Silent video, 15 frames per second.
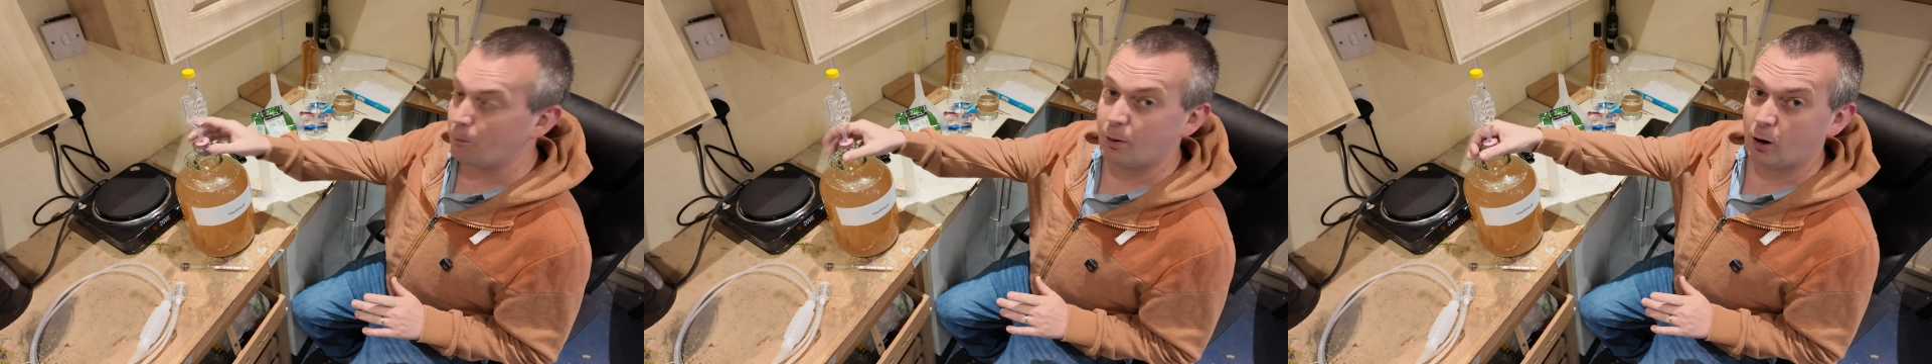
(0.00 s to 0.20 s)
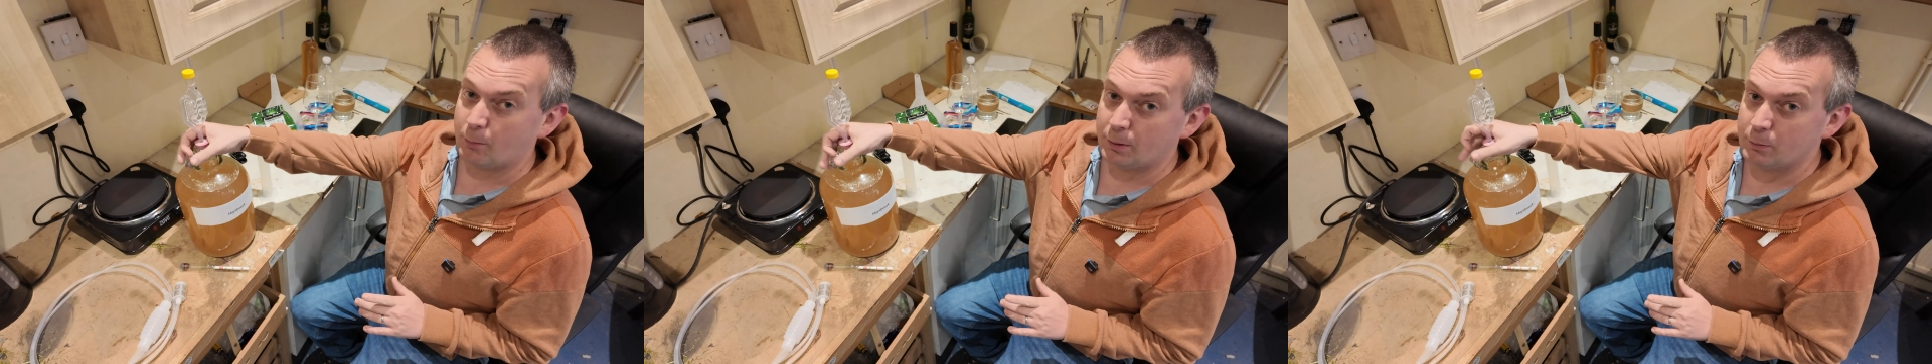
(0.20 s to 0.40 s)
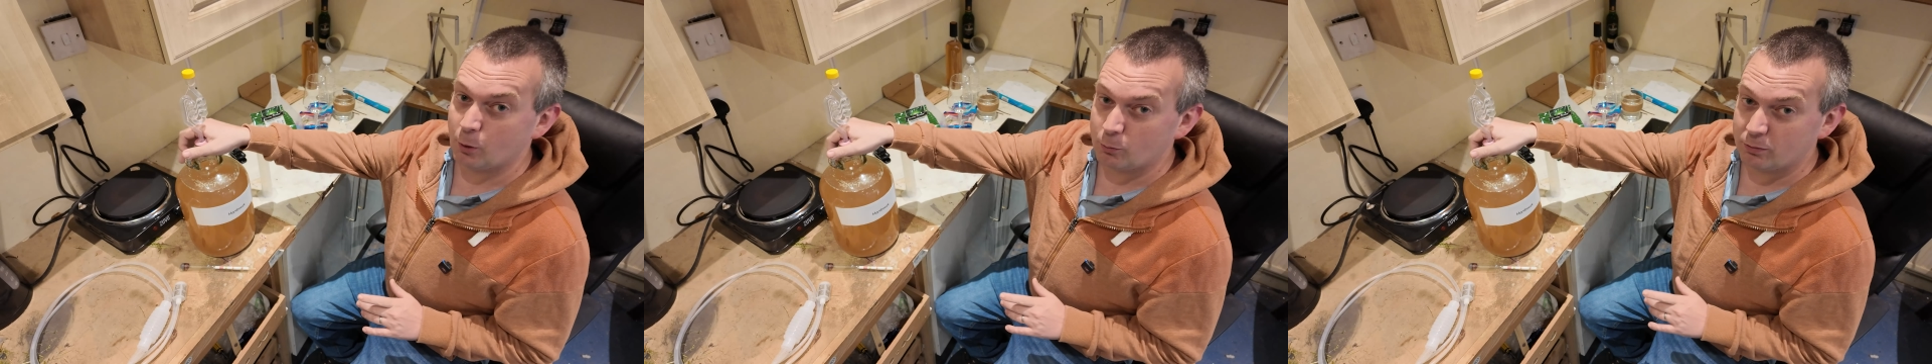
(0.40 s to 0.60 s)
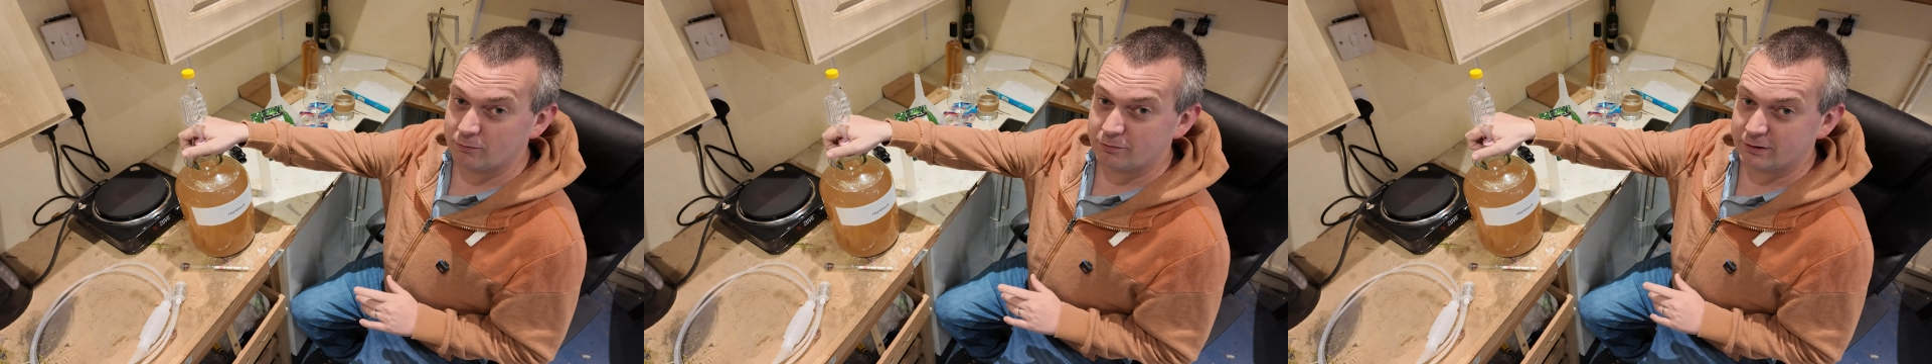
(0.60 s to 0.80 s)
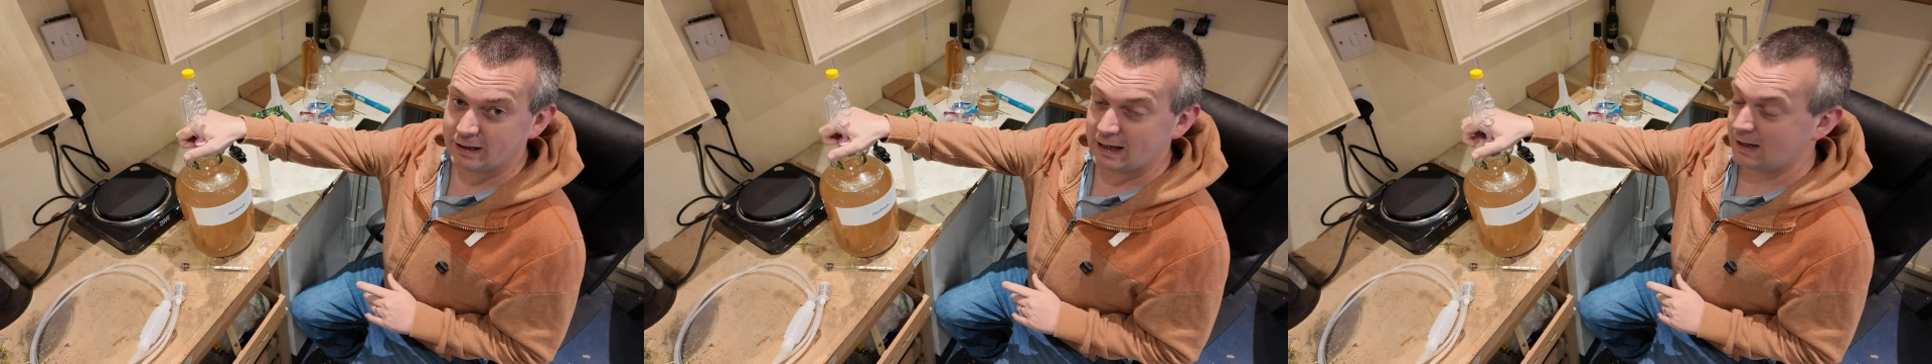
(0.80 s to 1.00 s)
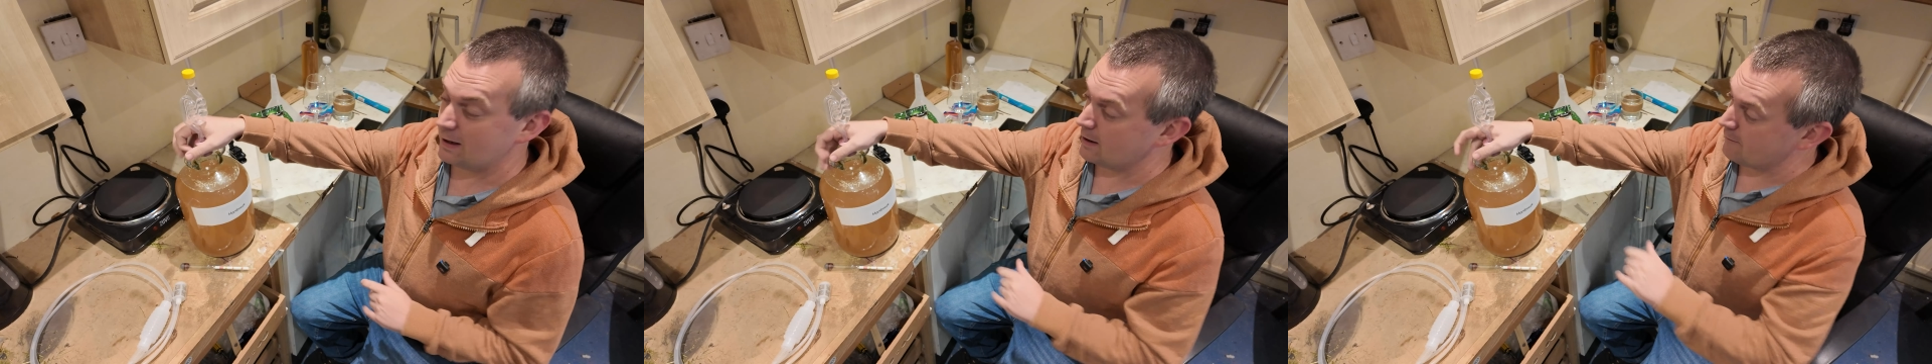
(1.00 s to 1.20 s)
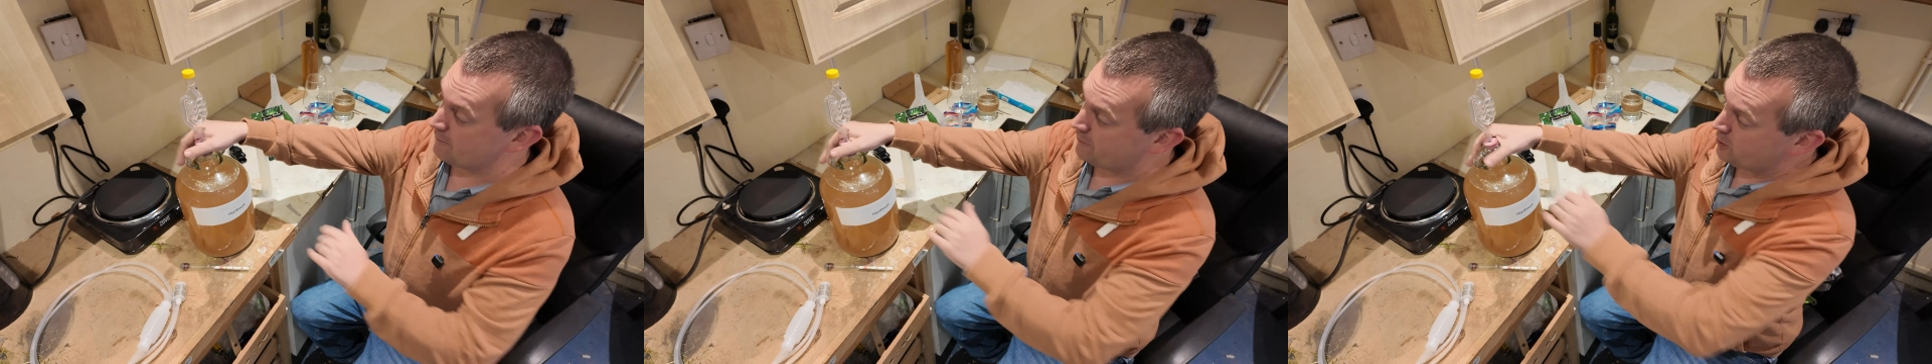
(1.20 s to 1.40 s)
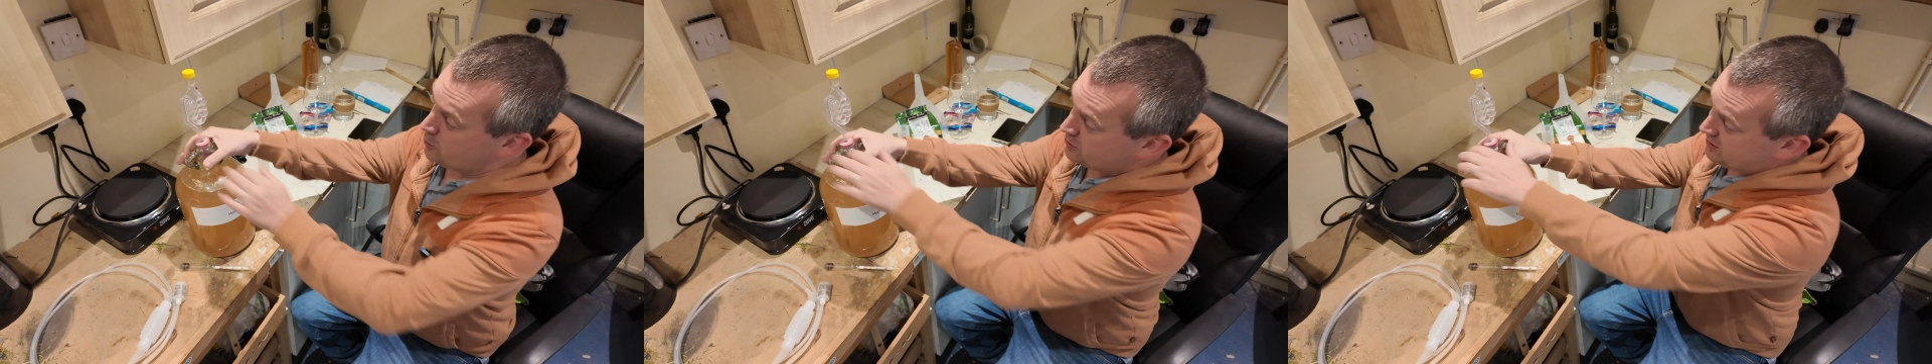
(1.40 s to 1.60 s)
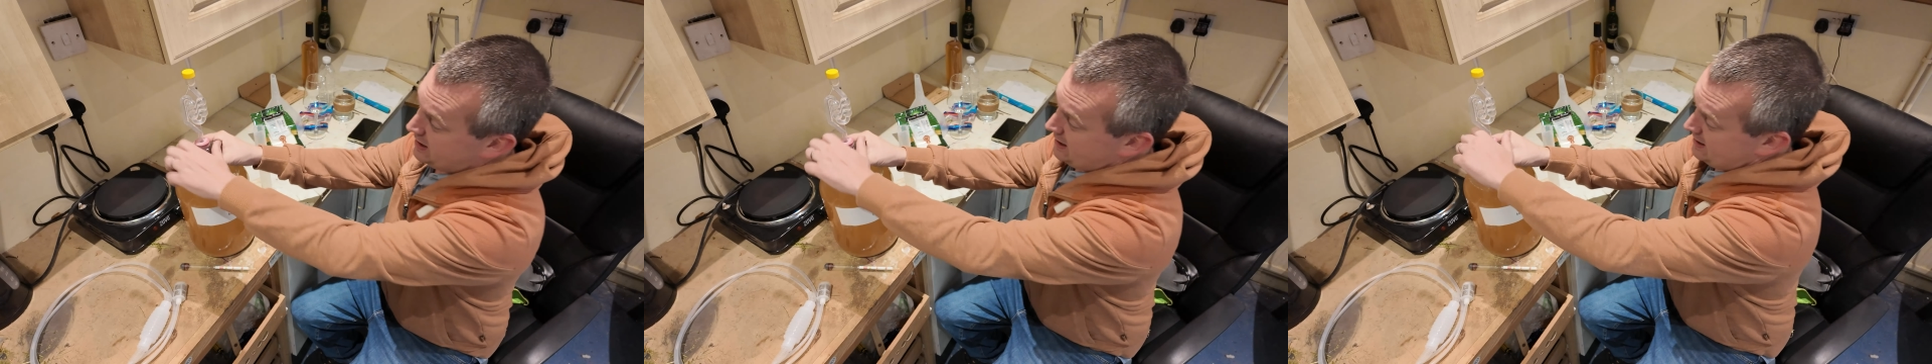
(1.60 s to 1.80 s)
pop him open for that first